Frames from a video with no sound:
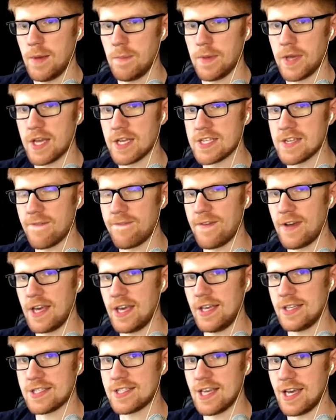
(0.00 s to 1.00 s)
Because
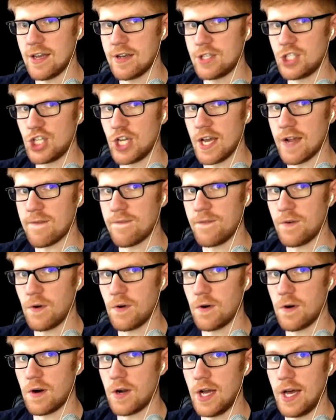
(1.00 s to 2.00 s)
it said check
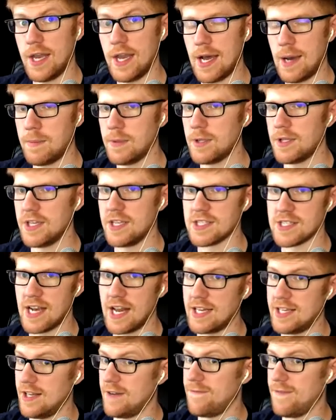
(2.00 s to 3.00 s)
for anomalies, and
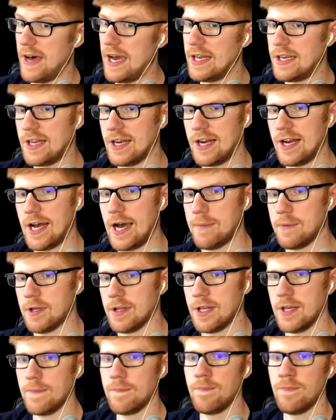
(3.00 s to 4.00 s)
I did find an
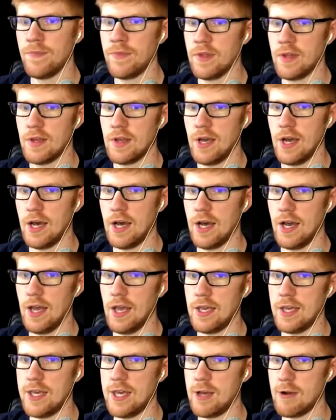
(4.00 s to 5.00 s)
anomaly.
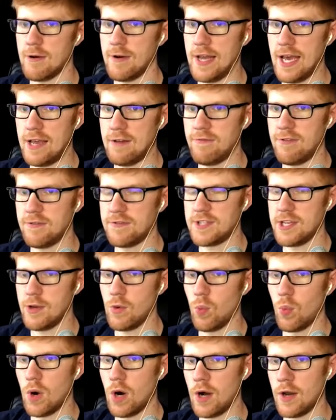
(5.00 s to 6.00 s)
Here, 9:15,
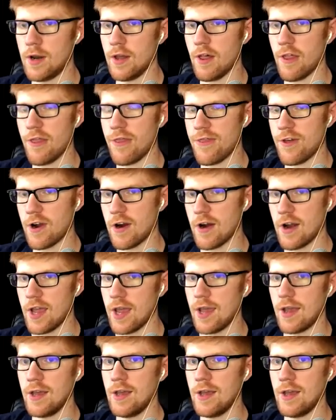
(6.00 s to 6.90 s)
1:30.